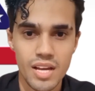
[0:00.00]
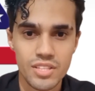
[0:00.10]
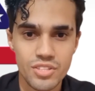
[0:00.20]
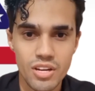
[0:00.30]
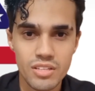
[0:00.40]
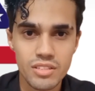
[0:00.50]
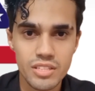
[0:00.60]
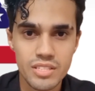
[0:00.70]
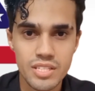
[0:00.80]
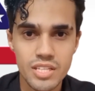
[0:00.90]
Target
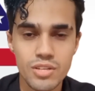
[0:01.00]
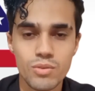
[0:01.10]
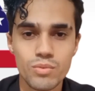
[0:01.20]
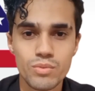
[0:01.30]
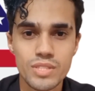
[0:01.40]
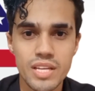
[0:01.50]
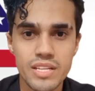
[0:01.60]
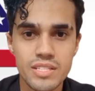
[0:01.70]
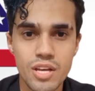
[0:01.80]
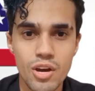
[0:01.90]
CEO
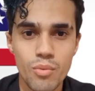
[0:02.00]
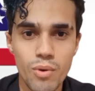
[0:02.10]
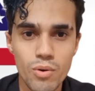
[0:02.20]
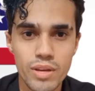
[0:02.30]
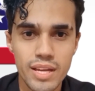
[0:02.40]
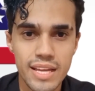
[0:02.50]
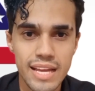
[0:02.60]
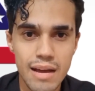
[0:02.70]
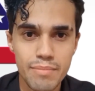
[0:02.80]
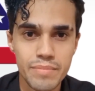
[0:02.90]
says woke
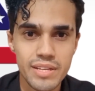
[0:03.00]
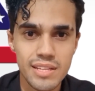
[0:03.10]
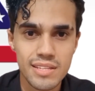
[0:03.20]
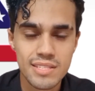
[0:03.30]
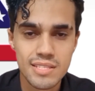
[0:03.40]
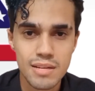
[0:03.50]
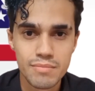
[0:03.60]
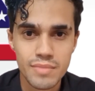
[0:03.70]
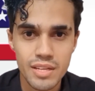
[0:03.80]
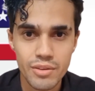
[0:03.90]
capitalism
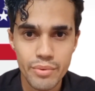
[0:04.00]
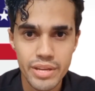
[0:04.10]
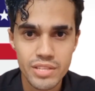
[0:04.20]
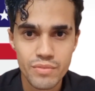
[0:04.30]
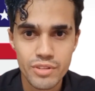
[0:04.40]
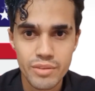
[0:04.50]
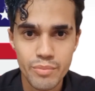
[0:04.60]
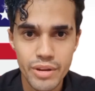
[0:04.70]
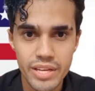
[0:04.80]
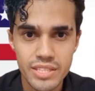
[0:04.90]
great for the
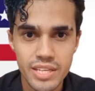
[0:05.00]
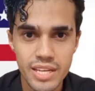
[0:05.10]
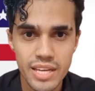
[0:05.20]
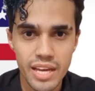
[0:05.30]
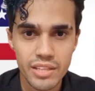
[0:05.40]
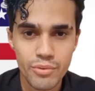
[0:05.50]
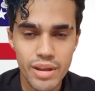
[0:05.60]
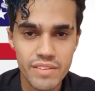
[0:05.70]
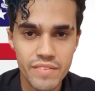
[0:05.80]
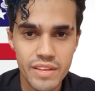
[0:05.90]
brand and the
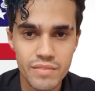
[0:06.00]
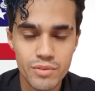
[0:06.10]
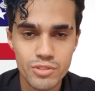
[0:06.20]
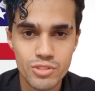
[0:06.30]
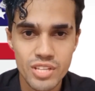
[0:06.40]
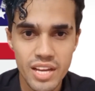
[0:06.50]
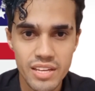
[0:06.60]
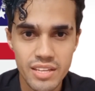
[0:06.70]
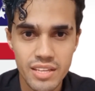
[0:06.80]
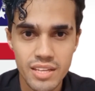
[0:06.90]
right thing for
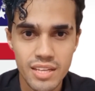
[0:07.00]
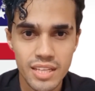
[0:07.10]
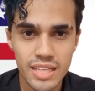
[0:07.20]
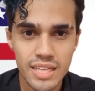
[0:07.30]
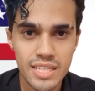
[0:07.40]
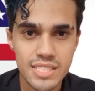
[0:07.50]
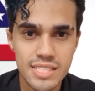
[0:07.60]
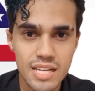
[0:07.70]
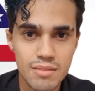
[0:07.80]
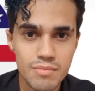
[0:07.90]
society.
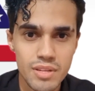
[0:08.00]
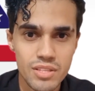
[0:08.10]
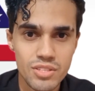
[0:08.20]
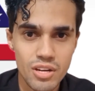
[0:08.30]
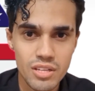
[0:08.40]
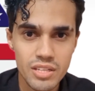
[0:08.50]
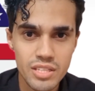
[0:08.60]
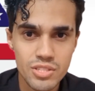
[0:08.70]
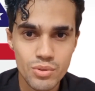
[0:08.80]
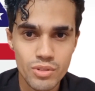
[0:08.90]
Some targeted
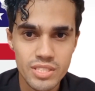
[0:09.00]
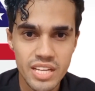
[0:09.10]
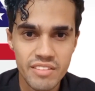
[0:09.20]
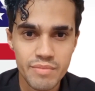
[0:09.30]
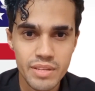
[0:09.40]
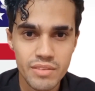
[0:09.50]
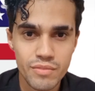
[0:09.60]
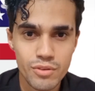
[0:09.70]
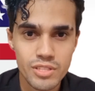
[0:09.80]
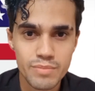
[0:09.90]
stores have been
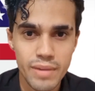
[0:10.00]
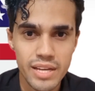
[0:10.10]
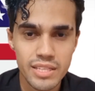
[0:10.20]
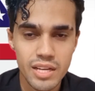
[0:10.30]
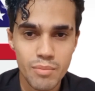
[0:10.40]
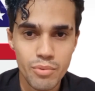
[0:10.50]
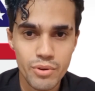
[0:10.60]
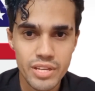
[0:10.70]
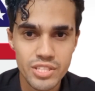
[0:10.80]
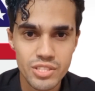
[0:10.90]
forced by the
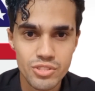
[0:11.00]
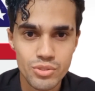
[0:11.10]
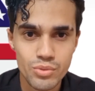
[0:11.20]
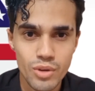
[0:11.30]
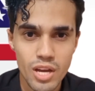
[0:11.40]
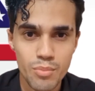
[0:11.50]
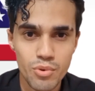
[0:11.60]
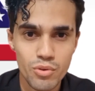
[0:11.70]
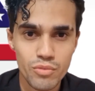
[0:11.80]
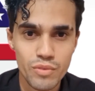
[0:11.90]
corporation to
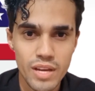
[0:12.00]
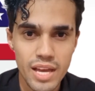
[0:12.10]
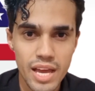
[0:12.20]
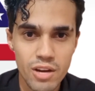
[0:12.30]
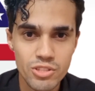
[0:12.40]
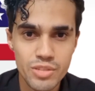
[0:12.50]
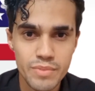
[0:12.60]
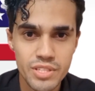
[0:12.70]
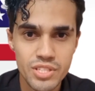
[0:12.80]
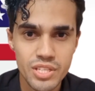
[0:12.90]
move
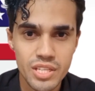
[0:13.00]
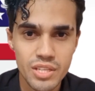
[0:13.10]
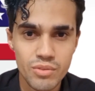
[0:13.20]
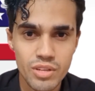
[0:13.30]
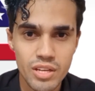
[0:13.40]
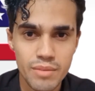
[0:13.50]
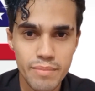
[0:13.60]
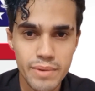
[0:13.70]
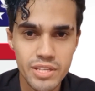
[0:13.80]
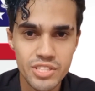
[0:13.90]
LGBTQ
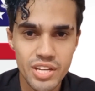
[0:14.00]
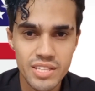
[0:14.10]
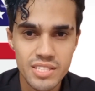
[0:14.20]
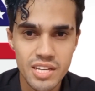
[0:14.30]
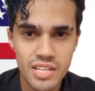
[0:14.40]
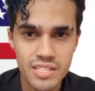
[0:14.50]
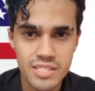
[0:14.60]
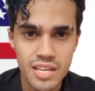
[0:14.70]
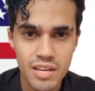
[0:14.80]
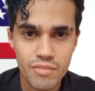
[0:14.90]
merchandise
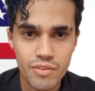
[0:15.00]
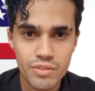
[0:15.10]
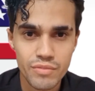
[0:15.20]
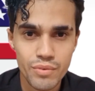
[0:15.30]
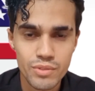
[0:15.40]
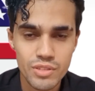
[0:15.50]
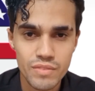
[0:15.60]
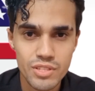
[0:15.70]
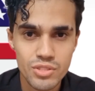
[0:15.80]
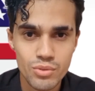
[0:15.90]
from the front of
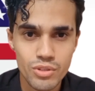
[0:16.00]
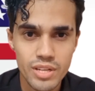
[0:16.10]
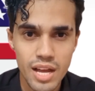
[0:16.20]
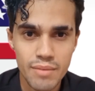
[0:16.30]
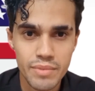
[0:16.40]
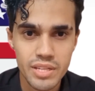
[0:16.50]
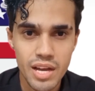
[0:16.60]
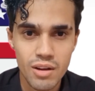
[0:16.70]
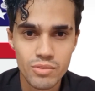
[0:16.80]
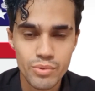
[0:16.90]
the store amid
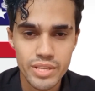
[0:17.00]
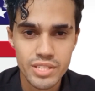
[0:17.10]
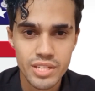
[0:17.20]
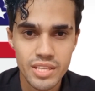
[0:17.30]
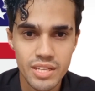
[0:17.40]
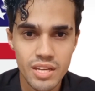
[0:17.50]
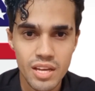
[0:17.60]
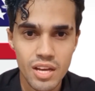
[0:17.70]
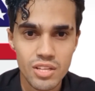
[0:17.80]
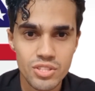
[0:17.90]
outrage.
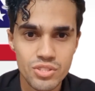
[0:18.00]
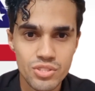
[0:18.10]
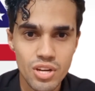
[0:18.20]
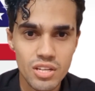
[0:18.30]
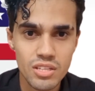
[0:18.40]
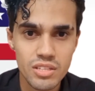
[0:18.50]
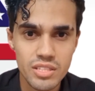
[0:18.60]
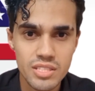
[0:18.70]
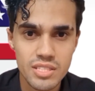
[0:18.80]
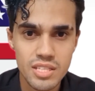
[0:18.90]
Targeted
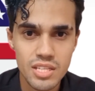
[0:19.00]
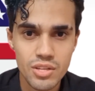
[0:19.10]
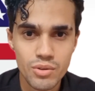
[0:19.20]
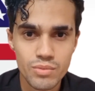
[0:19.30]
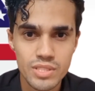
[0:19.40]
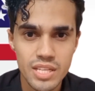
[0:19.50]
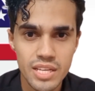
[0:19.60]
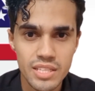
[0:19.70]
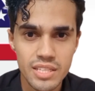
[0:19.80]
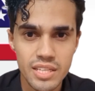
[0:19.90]
CEO
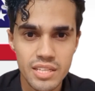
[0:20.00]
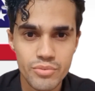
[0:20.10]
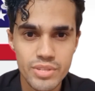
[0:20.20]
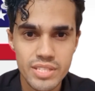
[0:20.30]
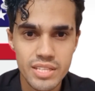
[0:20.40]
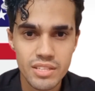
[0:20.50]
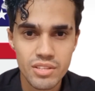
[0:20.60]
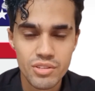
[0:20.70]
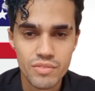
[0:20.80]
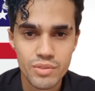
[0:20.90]
said in a recent
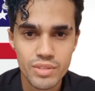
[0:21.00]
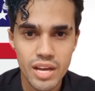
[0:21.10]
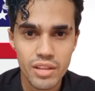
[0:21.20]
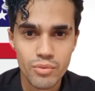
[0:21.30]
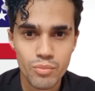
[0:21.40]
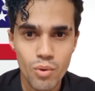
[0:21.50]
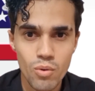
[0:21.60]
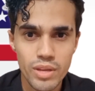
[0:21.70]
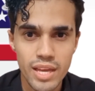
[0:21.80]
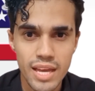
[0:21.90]
interview that
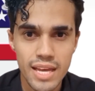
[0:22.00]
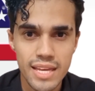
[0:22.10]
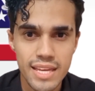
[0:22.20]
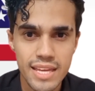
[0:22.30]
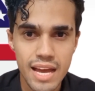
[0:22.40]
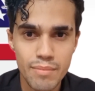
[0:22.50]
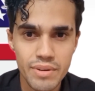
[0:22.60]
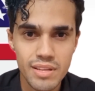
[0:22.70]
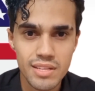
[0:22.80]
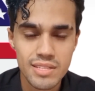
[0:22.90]
woke
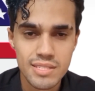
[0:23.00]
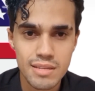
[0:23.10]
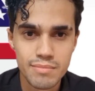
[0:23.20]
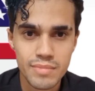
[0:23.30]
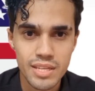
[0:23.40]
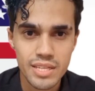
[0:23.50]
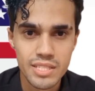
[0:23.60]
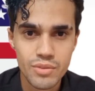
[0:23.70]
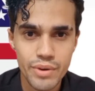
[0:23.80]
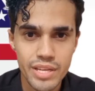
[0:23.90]
capitalism is
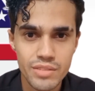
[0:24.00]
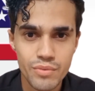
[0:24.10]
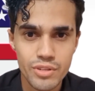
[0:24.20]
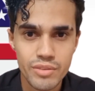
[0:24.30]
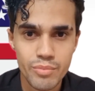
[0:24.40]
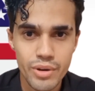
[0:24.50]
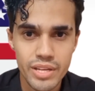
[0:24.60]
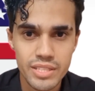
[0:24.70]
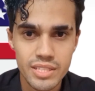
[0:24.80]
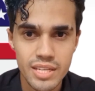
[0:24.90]
great for the
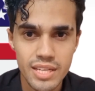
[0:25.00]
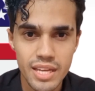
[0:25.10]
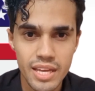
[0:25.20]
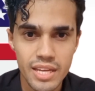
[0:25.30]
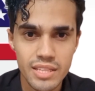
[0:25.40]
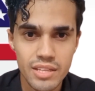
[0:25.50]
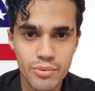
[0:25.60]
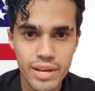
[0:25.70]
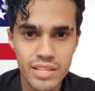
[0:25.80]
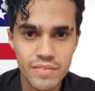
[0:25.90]
brand and the
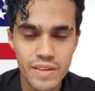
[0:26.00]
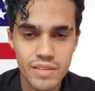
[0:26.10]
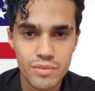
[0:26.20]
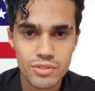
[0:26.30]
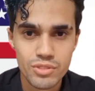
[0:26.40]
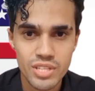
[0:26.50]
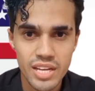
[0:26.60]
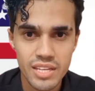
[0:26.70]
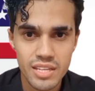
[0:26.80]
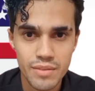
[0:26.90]
right thing for
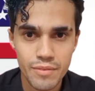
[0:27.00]
society.